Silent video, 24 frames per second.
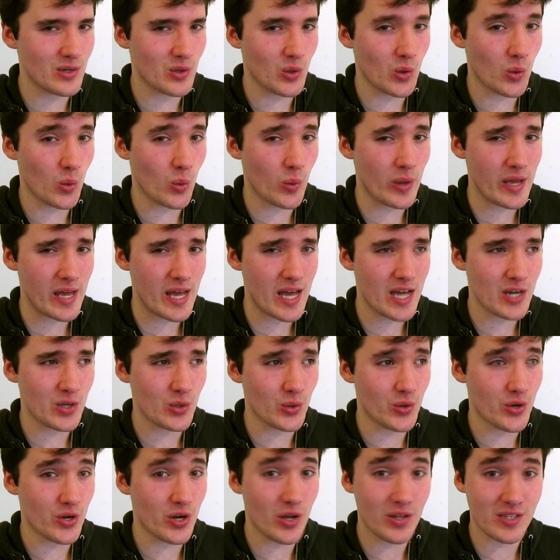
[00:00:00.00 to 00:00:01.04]
or weird
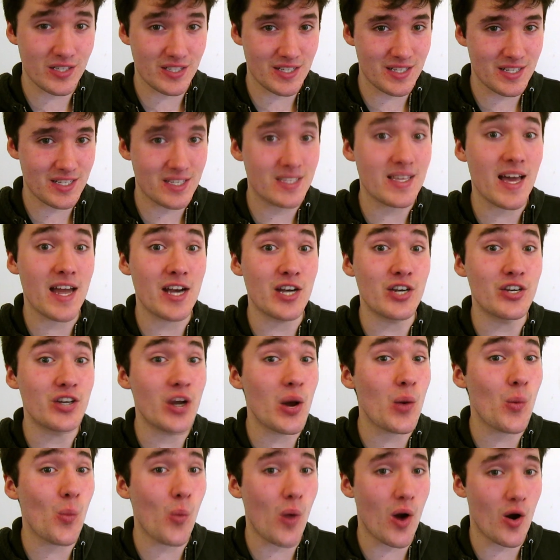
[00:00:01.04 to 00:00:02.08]
or nonsense, then
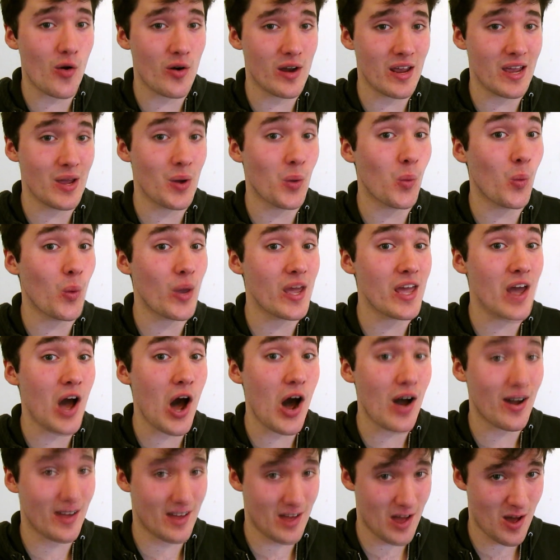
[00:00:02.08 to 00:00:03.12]
don't worry, we
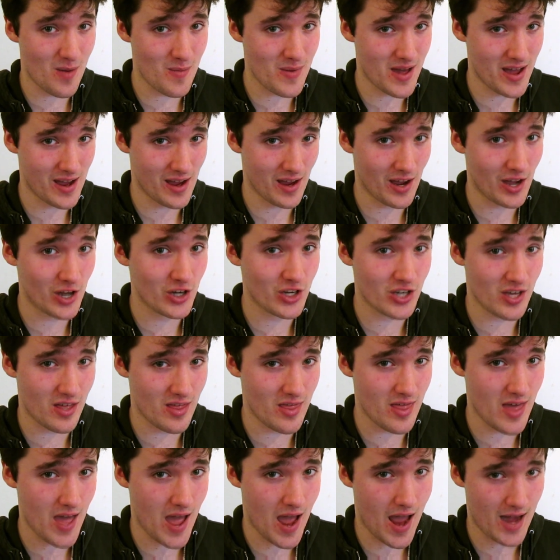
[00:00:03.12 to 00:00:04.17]
are coming to
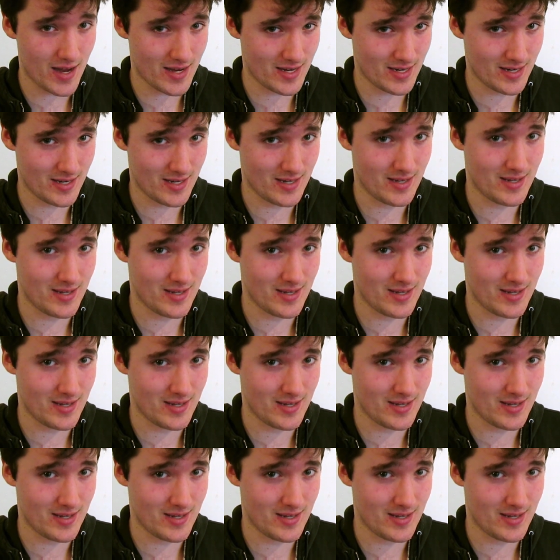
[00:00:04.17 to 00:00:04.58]
that.